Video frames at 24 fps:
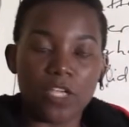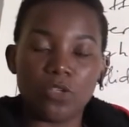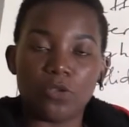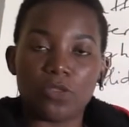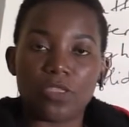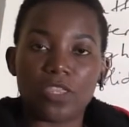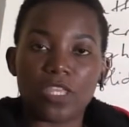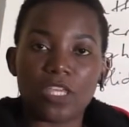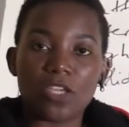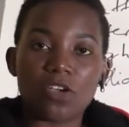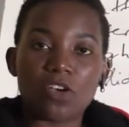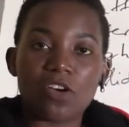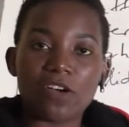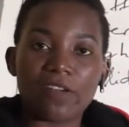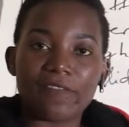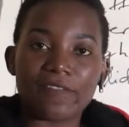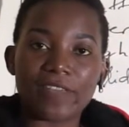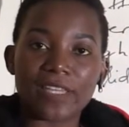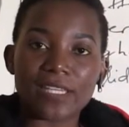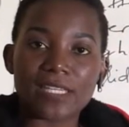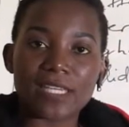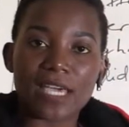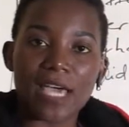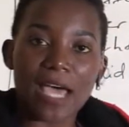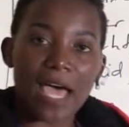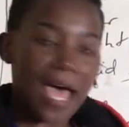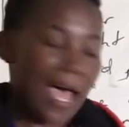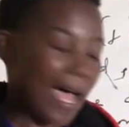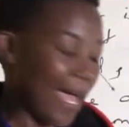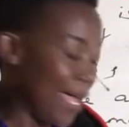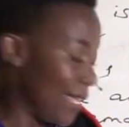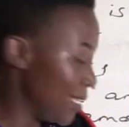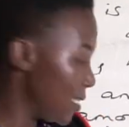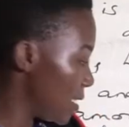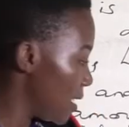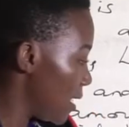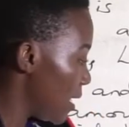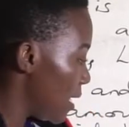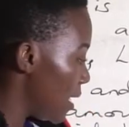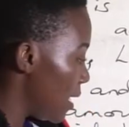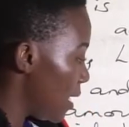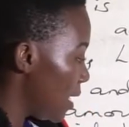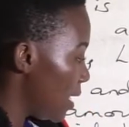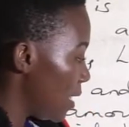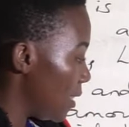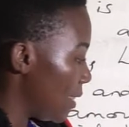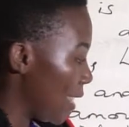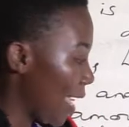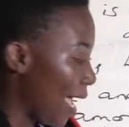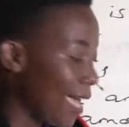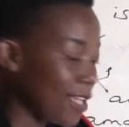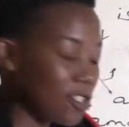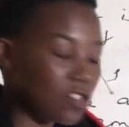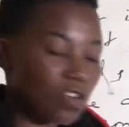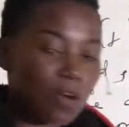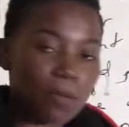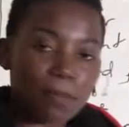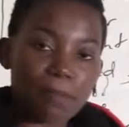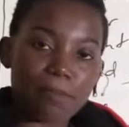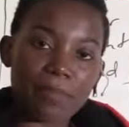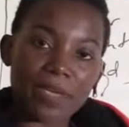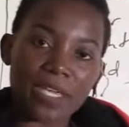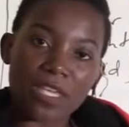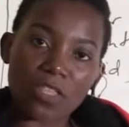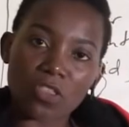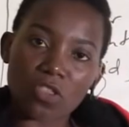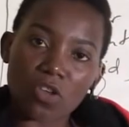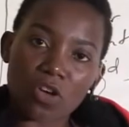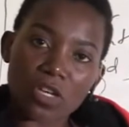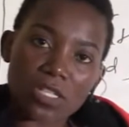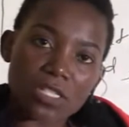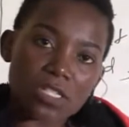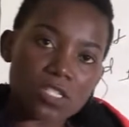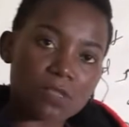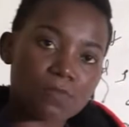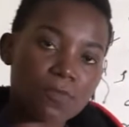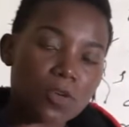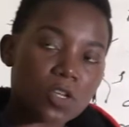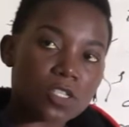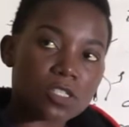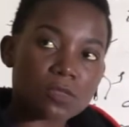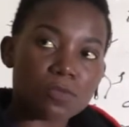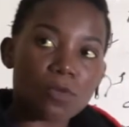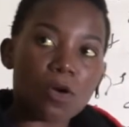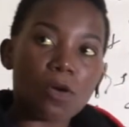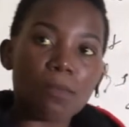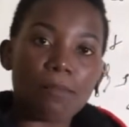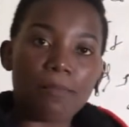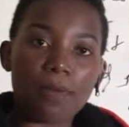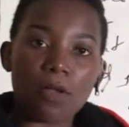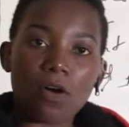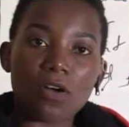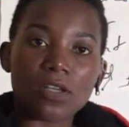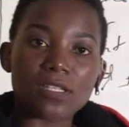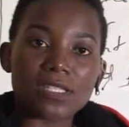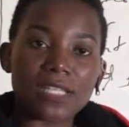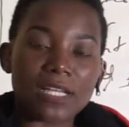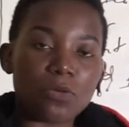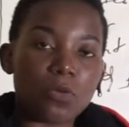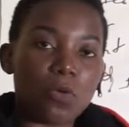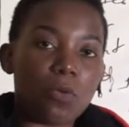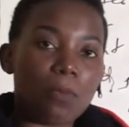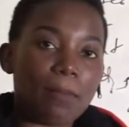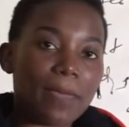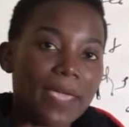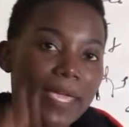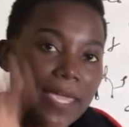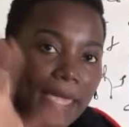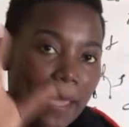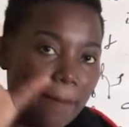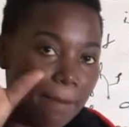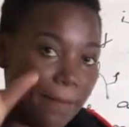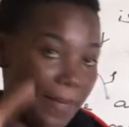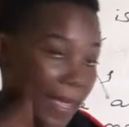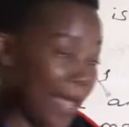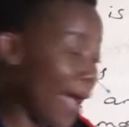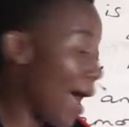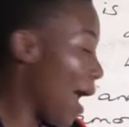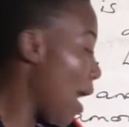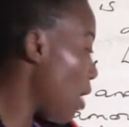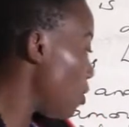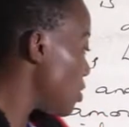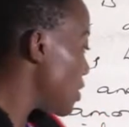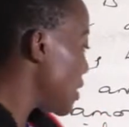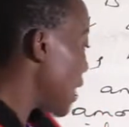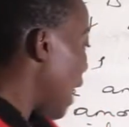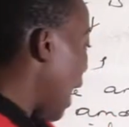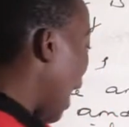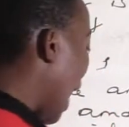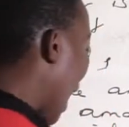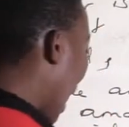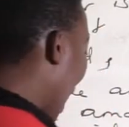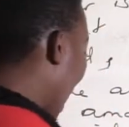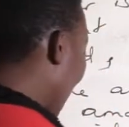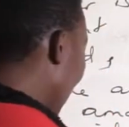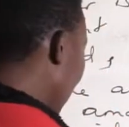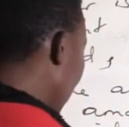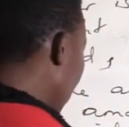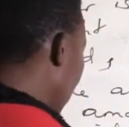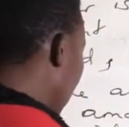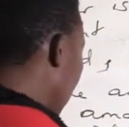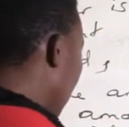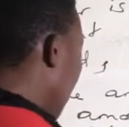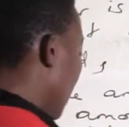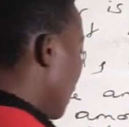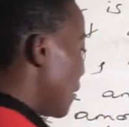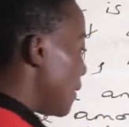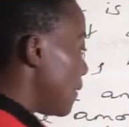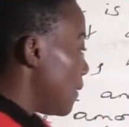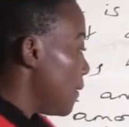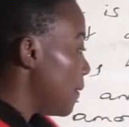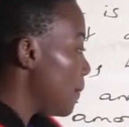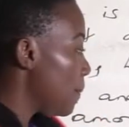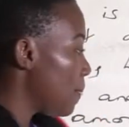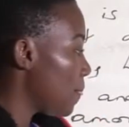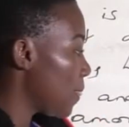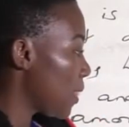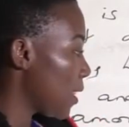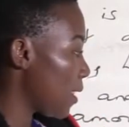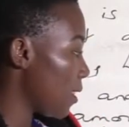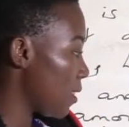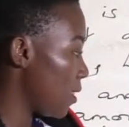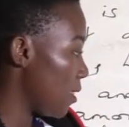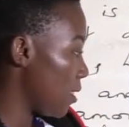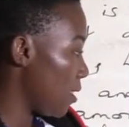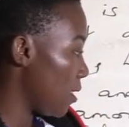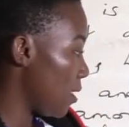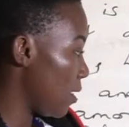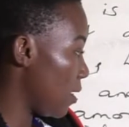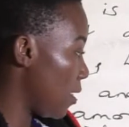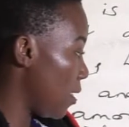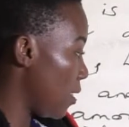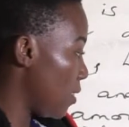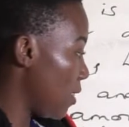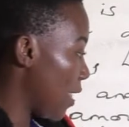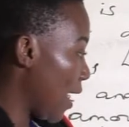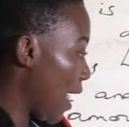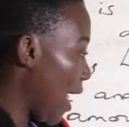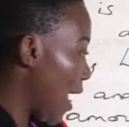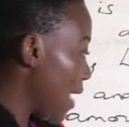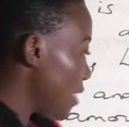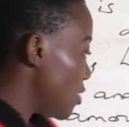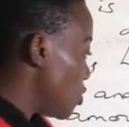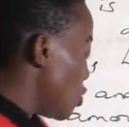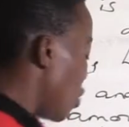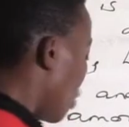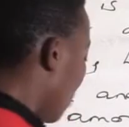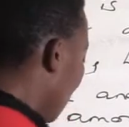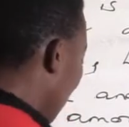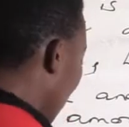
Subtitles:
you think of it as the atom being those small blocks that will make up a house, and the atom